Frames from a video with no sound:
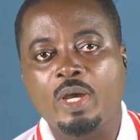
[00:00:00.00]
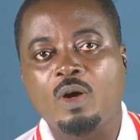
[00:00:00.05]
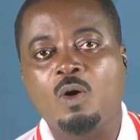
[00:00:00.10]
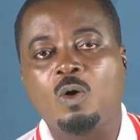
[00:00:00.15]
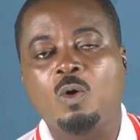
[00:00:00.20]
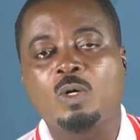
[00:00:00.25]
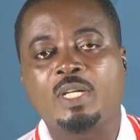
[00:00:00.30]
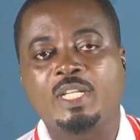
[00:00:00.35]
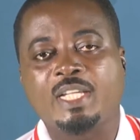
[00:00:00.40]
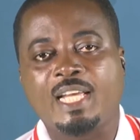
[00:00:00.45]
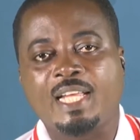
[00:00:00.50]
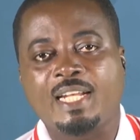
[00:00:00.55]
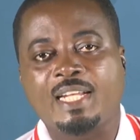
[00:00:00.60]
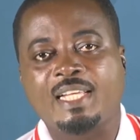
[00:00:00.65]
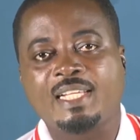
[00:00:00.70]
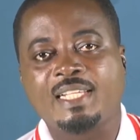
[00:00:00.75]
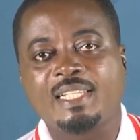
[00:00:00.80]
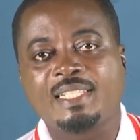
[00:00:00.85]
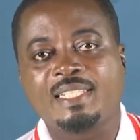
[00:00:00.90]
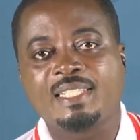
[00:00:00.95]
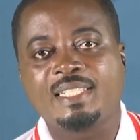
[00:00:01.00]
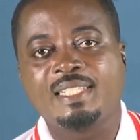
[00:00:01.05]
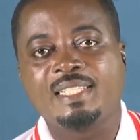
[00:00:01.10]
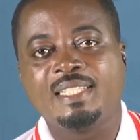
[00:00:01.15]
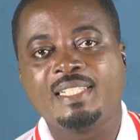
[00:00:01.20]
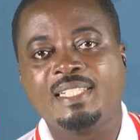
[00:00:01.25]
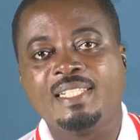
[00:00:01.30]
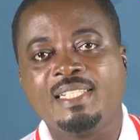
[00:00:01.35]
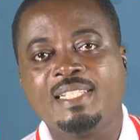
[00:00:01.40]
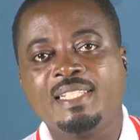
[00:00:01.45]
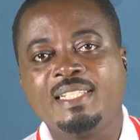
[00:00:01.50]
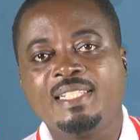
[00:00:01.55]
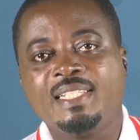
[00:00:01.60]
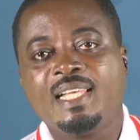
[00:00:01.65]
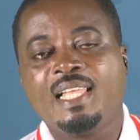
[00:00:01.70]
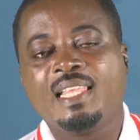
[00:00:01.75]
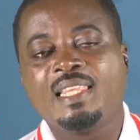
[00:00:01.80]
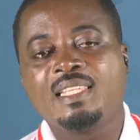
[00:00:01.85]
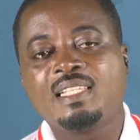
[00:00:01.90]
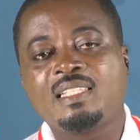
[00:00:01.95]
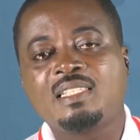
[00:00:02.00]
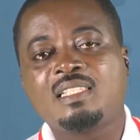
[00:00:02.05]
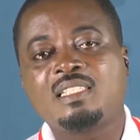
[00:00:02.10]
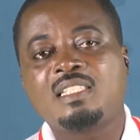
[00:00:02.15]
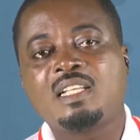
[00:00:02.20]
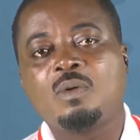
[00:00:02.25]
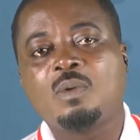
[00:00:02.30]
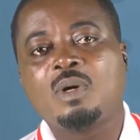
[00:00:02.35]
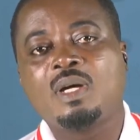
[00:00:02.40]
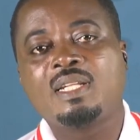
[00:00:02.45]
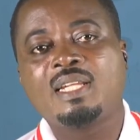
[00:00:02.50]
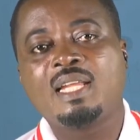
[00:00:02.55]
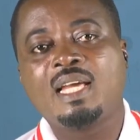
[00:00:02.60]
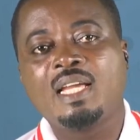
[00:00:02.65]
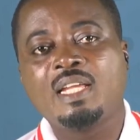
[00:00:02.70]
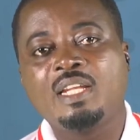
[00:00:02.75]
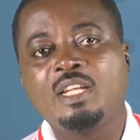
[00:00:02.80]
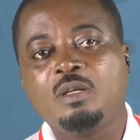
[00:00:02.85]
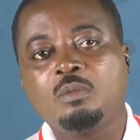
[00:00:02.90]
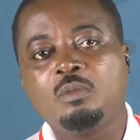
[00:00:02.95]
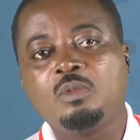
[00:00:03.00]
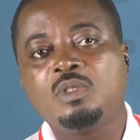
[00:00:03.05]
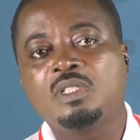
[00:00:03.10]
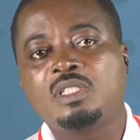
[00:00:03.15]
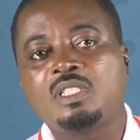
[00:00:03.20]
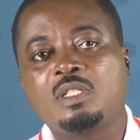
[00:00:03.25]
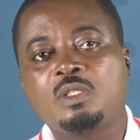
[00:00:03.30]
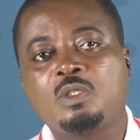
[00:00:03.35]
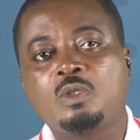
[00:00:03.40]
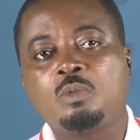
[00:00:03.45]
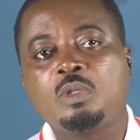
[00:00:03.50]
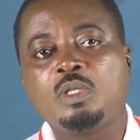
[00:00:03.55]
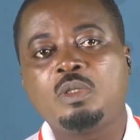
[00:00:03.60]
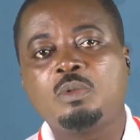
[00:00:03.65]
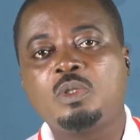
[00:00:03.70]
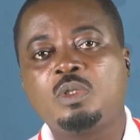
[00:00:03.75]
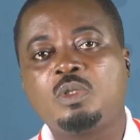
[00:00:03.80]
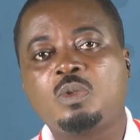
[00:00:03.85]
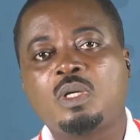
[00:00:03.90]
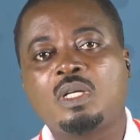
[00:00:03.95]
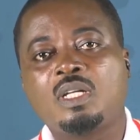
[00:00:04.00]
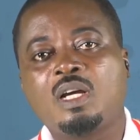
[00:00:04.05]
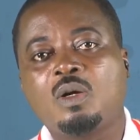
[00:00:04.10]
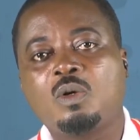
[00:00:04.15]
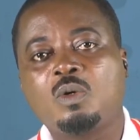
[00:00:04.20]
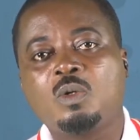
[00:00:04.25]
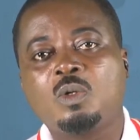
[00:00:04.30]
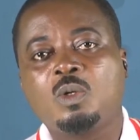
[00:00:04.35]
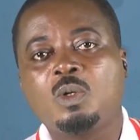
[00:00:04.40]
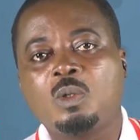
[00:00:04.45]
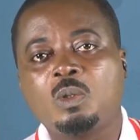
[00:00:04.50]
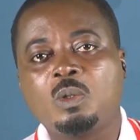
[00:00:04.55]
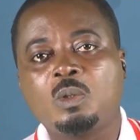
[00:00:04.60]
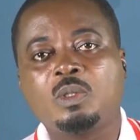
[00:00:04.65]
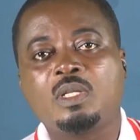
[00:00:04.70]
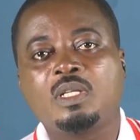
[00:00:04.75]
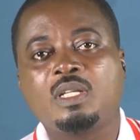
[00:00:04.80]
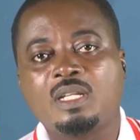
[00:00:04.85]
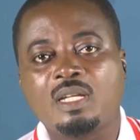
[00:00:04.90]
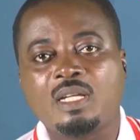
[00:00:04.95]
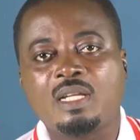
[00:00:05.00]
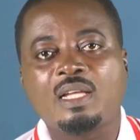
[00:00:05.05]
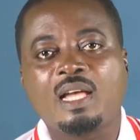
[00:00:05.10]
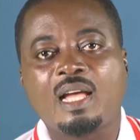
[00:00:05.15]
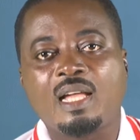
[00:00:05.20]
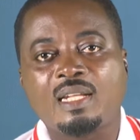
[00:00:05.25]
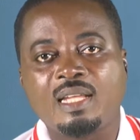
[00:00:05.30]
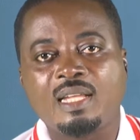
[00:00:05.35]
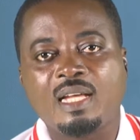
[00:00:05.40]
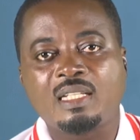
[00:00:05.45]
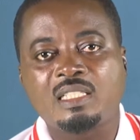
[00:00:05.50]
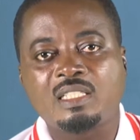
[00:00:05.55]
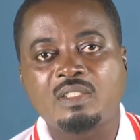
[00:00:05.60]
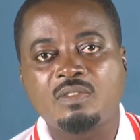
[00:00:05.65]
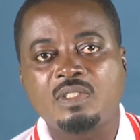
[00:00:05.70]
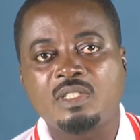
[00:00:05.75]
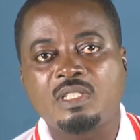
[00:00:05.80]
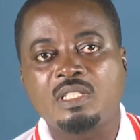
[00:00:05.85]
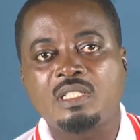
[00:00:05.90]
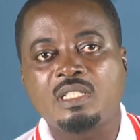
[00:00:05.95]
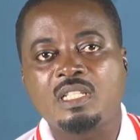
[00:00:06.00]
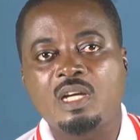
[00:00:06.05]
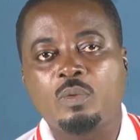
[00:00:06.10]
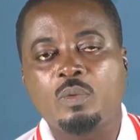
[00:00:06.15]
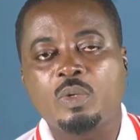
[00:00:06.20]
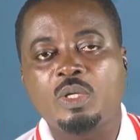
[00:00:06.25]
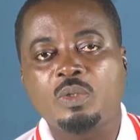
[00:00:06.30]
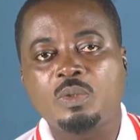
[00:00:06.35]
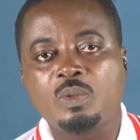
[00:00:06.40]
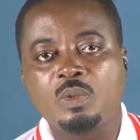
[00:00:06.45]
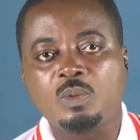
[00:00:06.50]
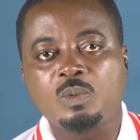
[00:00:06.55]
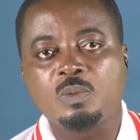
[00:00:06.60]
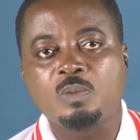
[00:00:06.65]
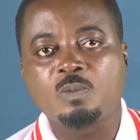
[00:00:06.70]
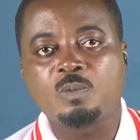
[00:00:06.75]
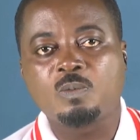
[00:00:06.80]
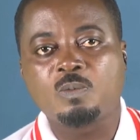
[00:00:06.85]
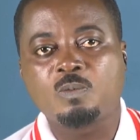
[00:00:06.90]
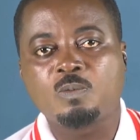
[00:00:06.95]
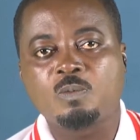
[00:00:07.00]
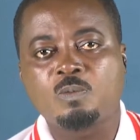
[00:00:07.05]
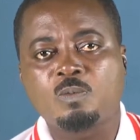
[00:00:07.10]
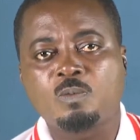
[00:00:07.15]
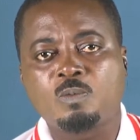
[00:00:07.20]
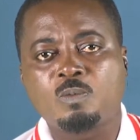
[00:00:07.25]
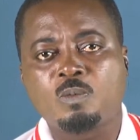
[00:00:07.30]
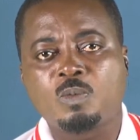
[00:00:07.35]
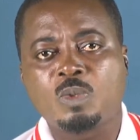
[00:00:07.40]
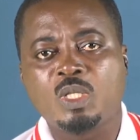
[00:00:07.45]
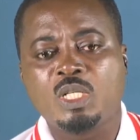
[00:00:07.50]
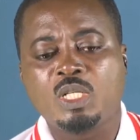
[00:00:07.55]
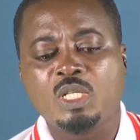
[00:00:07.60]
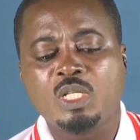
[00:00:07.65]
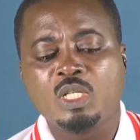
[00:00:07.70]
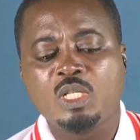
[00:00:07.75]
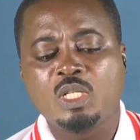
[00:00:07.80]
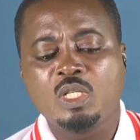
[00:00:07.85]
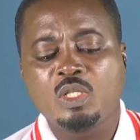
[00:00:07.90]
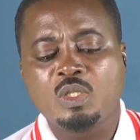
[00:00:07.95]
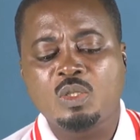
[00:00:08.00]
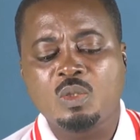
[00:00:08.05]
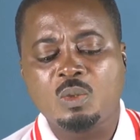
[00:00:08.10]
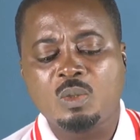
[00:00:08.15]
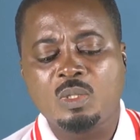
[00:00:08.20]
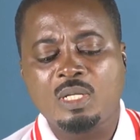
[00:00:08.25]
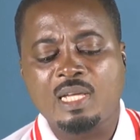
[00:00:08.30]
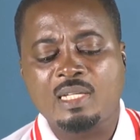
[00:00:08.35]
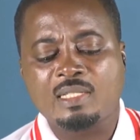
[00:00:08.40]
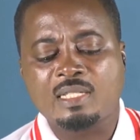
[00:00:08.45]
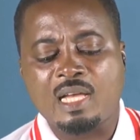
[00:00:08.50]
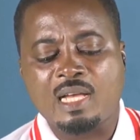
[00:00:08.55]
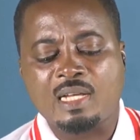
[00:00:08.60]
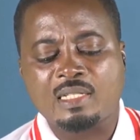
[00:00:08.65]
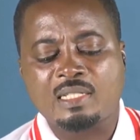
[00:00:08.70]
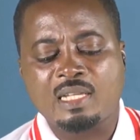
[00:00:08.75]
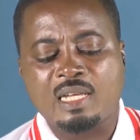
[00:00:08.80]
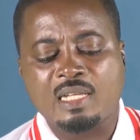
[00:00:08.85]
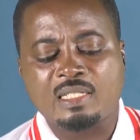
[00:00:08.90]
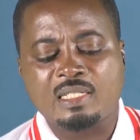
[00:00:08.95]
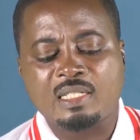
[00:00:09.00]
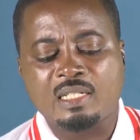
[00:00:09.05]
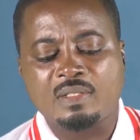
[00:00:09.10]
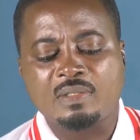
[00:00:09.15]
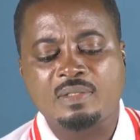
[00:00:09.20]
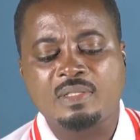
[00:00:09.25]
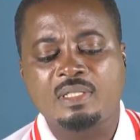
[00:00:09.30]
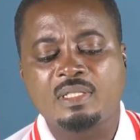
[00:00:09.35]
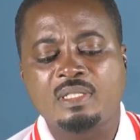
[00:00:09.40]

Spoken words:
or the other. And this is the one that enables us to be able to undergo all the other activities that we do. So let's ask ourselves,